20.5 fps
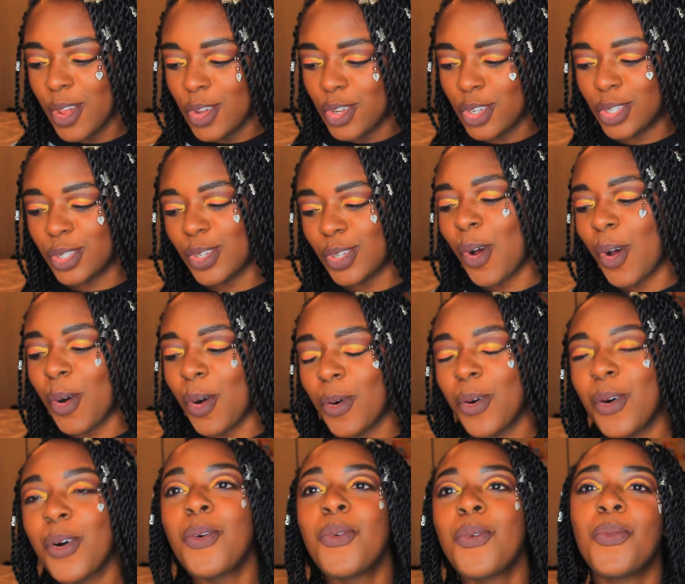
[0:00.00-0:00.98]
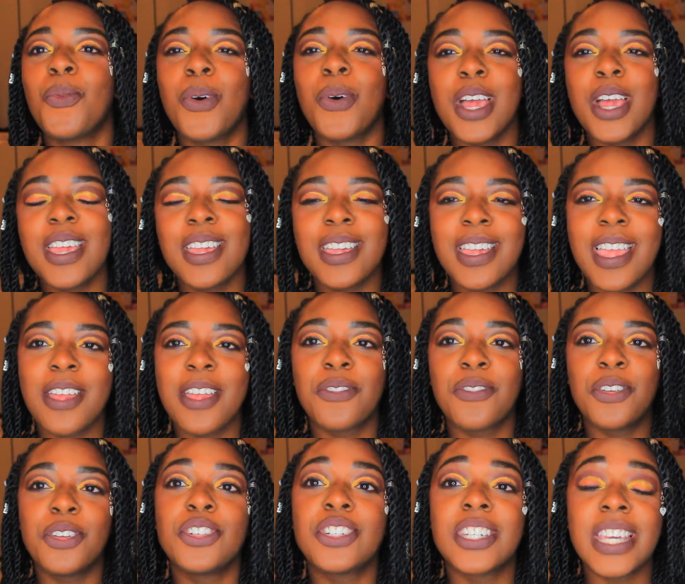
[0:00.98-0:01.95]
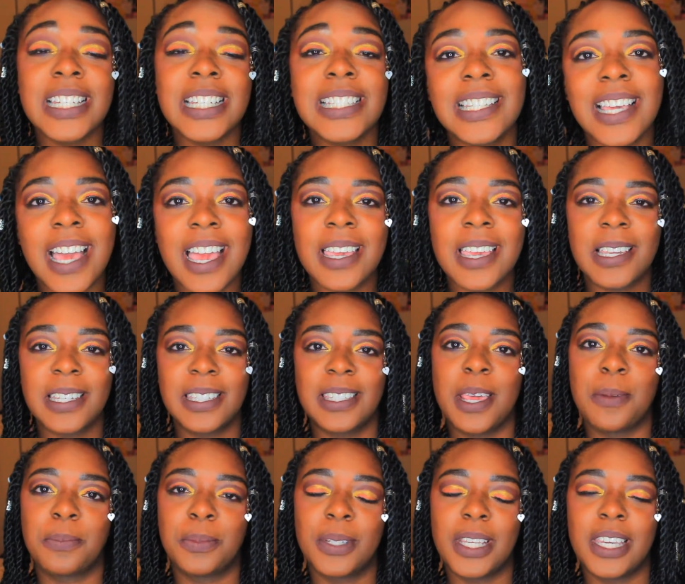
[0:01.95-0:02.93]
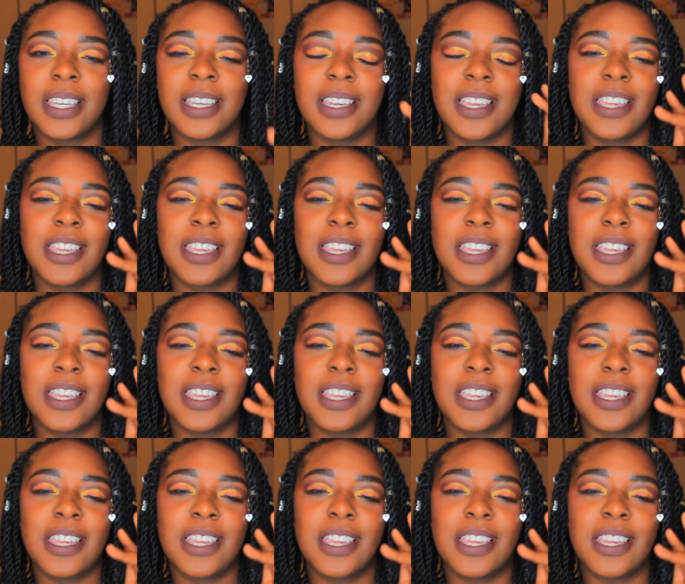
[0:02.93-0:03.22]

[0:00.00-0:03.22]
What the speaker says: So what if you just got accepted